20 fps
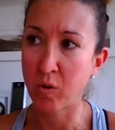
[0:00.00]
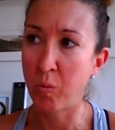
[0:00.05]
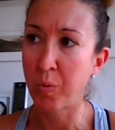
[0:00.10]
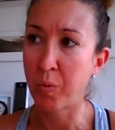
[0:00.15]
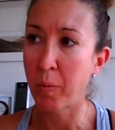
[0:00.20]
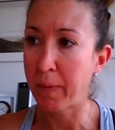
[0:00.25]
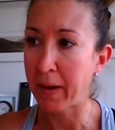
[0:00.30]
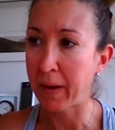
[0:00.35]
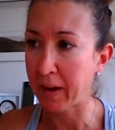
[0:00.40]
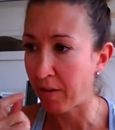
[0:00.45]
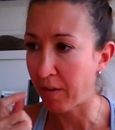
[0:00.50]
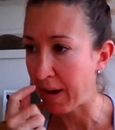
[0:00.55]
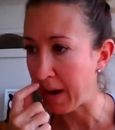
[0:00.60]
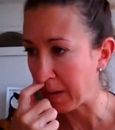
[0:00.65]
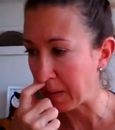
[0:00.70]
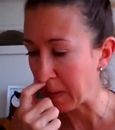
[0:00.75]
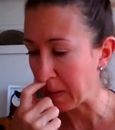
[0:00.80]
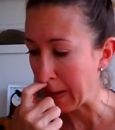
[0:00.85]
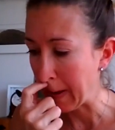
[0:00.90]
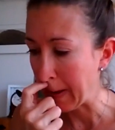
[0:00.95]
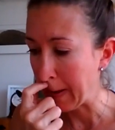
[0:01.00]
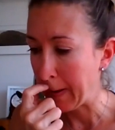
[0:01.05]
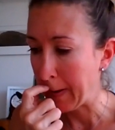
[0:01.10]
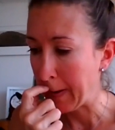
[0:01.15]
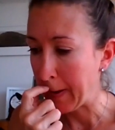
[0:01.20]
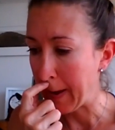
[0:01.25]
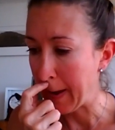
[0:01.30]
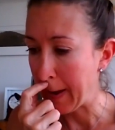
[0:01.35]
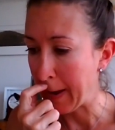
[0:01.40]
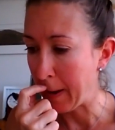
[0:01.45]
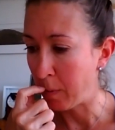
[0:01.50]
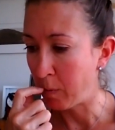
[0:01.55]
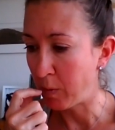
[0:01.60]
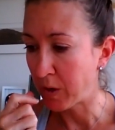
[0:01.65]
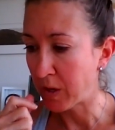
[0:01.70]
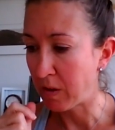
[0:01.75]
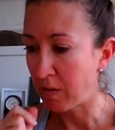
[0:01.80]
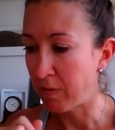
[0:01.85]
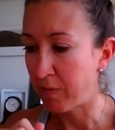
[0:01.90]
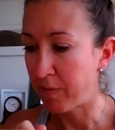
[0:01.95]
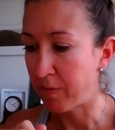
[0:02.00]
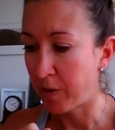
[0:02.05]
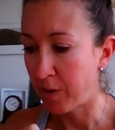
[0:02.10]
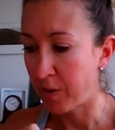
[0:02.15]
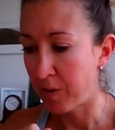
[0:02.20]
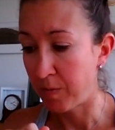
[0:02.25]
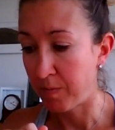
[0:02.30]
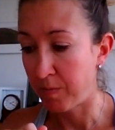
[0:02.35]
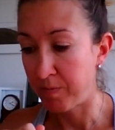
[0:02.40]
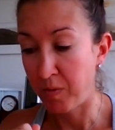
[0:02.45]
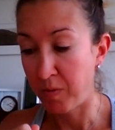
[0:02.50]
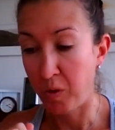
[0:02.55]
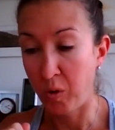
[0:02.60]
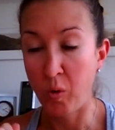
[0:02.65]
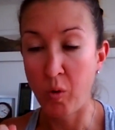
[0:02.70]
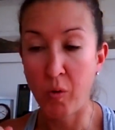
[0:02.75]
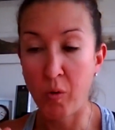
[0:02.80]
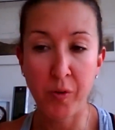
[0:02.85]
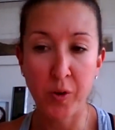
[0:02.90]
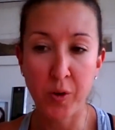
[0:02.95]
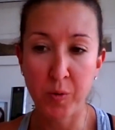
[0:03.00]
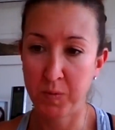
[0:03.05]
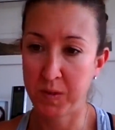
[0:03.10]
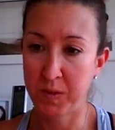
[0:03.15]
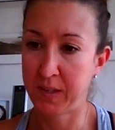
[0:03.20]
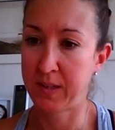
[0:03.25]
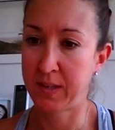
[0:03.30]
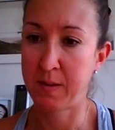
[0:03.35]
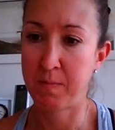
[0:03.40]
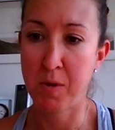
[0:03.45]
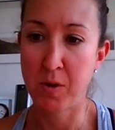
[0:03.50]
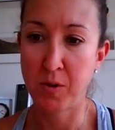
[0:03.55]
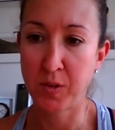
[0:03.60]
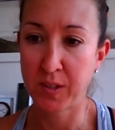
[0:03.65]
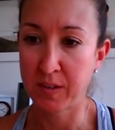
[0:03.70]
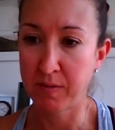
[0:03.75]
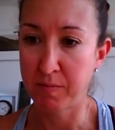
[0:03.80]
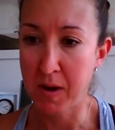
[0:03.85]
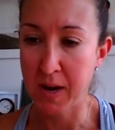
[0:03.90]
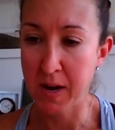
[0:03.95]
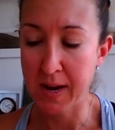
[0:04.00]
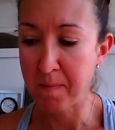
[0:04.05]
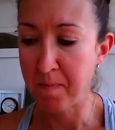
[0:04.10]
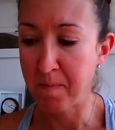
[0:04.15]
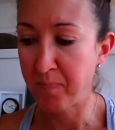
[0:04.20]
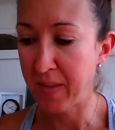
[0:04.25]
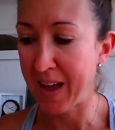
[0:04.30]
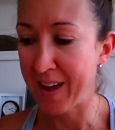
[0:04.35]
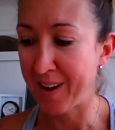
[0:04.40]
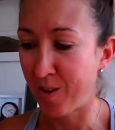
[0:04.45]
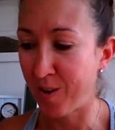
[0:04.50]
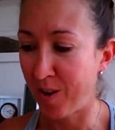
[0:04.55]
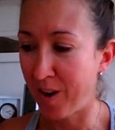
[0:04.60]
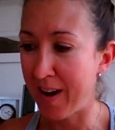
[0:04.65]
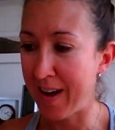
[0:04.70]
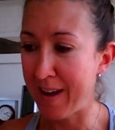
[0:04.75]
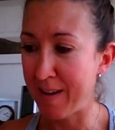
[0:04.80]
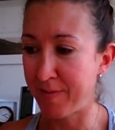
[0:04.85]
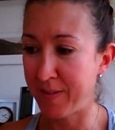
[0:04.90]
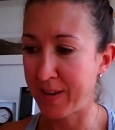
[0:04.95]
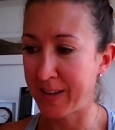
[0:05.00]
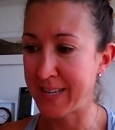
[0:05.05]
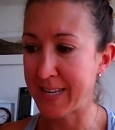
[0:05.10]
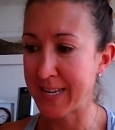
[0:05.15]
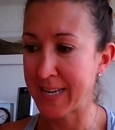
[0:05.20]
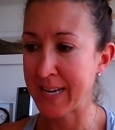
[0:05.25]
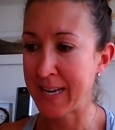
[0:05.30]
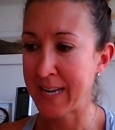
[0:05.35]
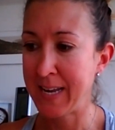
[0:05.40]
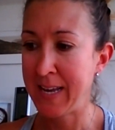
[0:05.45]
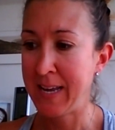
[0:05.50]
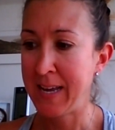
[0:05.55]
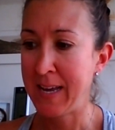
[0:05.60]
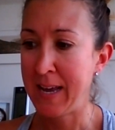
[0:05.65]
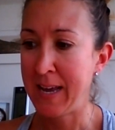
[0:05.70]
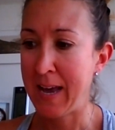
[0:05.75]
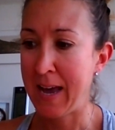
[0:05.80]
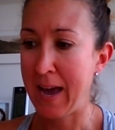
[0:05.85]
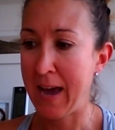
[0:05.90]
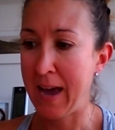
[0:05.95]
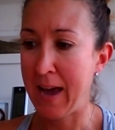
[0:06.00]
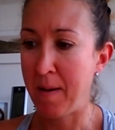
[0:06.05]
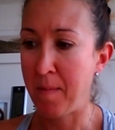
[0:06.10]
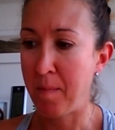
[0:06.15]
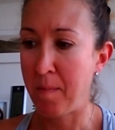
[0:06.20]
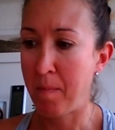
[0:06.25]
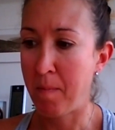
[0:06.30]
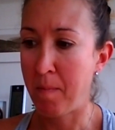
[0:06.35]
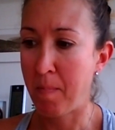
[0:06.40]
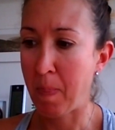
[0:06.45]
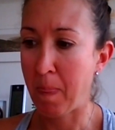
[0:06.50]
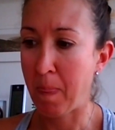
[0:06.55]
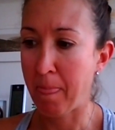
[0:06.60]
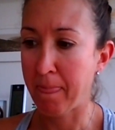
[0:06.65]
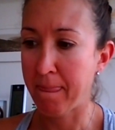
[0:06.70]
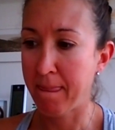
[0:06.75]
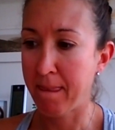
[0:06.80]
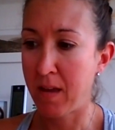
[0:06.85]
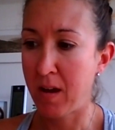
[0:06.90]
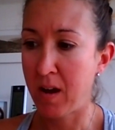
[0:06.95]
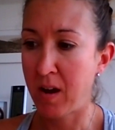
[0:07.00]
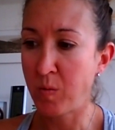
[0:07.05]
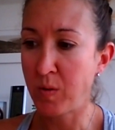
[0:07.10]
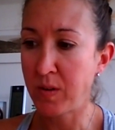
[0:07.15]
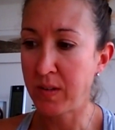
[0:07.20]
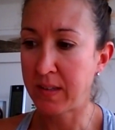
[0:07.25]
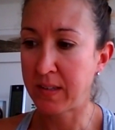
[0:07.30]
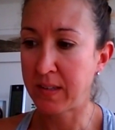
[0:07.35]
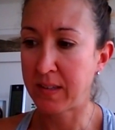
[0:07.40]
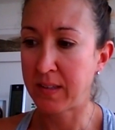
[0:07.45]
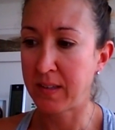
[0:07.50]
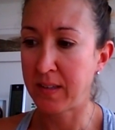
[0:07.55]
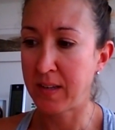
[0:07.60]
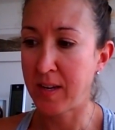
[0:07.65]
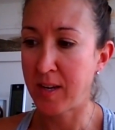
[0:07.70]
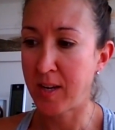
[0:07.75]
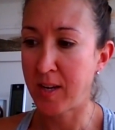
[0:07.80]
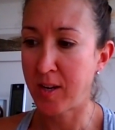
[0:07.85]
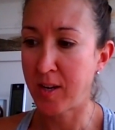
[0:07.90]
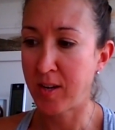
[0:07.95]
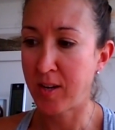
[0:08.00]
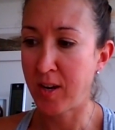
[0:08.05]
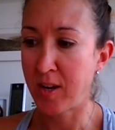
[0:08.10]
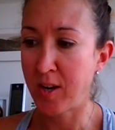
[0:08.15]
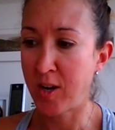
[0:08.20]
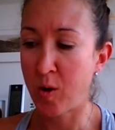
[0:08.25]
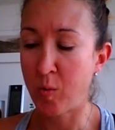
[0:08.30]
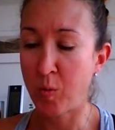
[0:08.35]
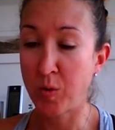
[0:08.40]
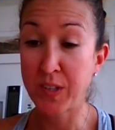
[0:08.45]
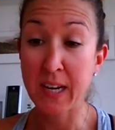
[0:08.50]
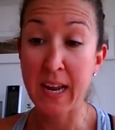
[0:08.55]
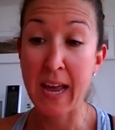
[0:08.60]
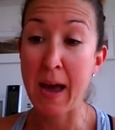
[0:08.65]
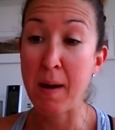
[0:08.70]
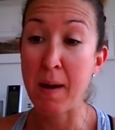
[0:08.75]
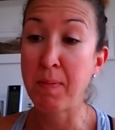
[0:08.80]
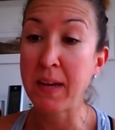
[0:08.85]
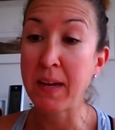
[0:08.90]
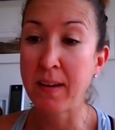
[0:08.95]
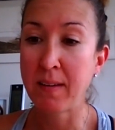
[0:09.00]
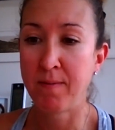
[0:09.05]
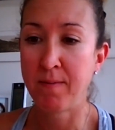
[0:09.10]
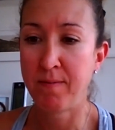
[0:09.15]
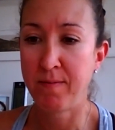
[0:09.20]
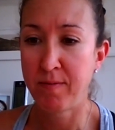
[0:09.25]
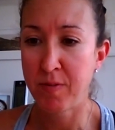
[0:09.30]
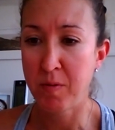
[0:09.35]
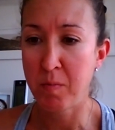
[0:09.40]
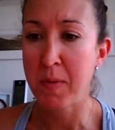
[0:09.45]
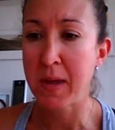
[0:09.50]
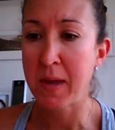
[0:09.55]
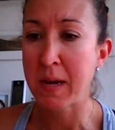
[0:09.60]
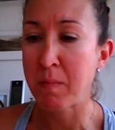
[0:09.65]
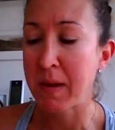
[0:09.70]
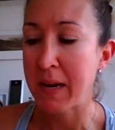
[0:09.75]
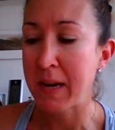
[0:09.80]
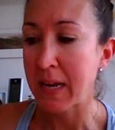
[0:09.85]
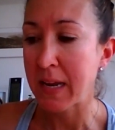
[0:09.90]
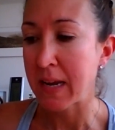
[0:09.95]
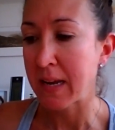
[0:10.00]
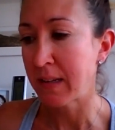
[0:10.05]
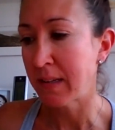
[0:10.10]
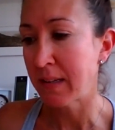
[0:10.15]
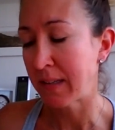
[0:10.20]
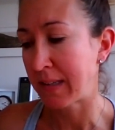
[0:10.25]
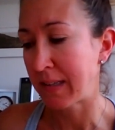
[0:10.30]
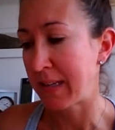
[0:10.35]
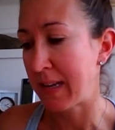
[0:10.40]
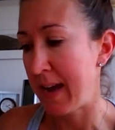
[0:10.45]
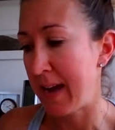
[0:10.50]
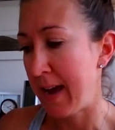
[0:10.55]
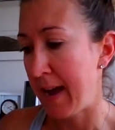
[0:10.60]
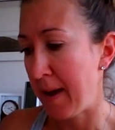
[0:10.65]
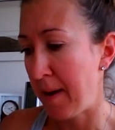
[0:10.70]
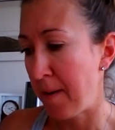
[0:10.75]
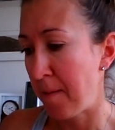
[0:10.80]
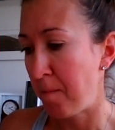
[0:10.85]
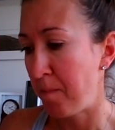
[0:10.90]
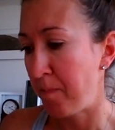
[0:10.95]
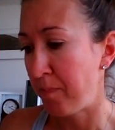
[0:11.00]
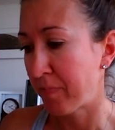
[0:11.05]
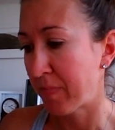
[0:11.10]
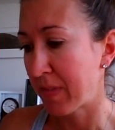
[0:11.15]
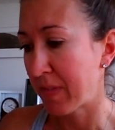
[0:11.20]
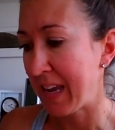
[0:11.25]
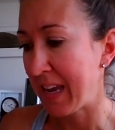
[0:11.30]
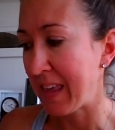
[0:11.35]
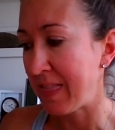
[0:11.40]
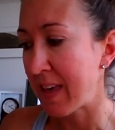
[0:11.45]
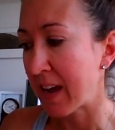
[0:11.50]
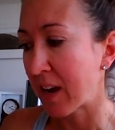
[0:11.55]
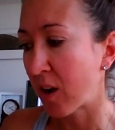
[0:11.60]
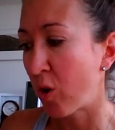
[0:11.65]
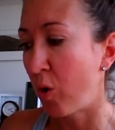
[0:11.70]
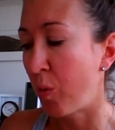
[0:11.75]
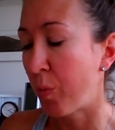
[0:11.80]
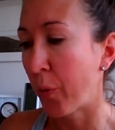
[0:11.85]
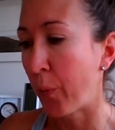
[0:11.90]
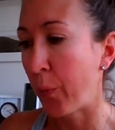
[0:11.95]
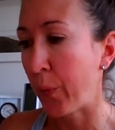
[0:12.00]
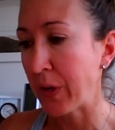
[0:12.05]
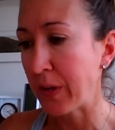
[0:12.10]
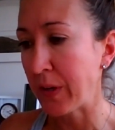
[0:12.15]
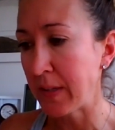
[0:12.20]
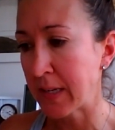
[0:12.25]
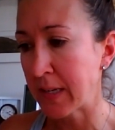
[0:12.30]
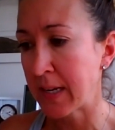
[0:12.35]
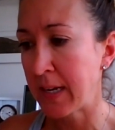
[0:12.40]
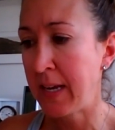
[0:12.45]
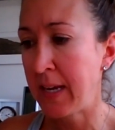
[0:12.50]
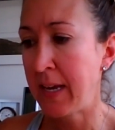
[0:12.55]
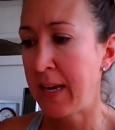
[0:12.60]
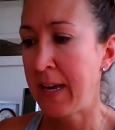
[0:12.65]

corporate background, working for law firms most of my adult life. And I wasn't happy for many years in that corporate world,